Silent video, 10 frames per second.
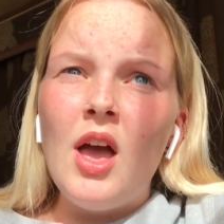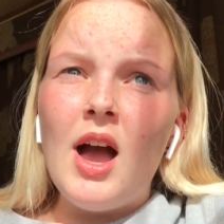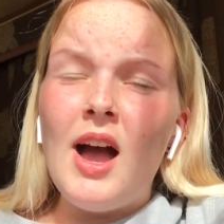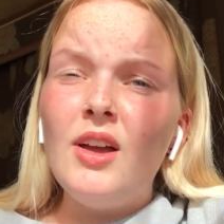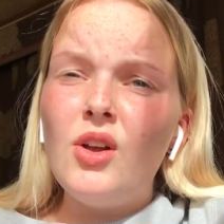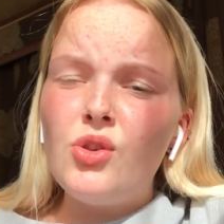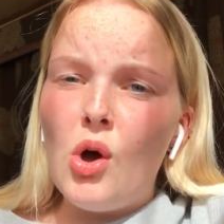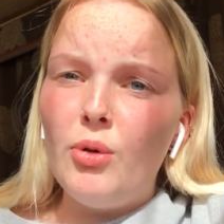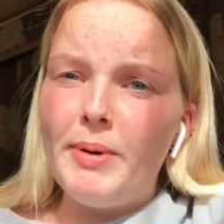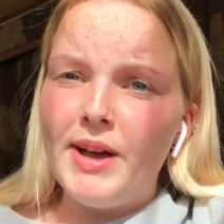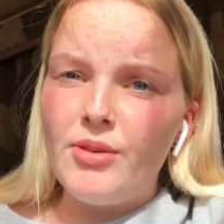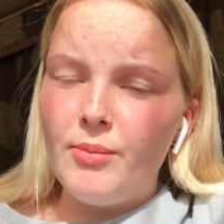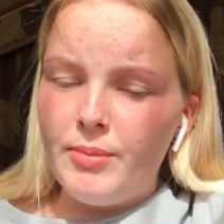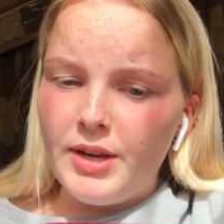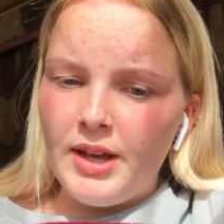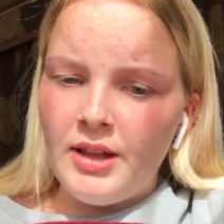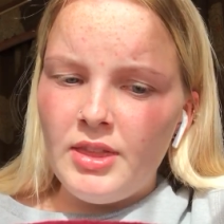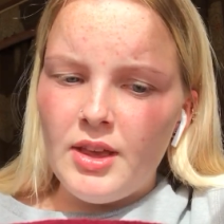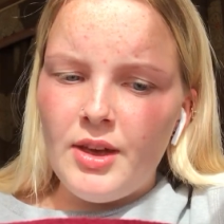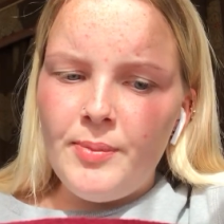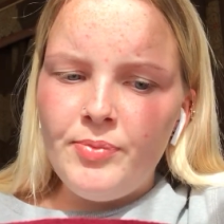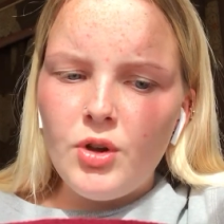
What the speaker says: I got told by somebody that